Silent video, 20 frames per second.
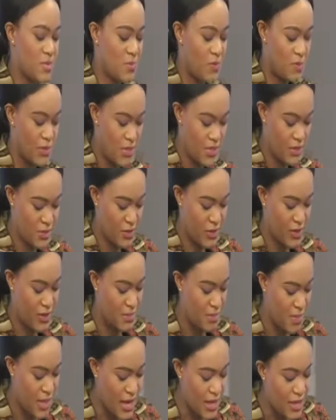ball. Let's bring
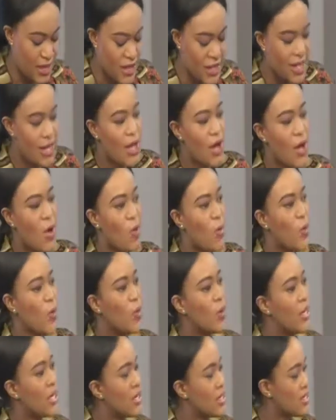it back.
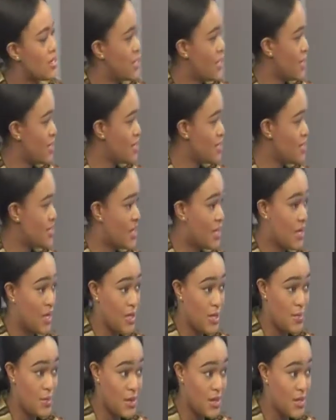Who can attend? Can
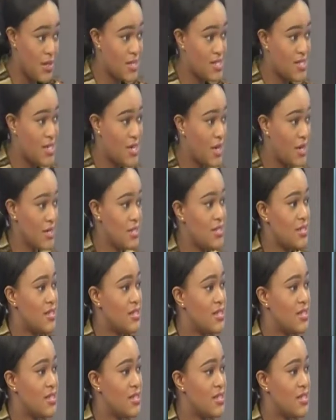anybody attend?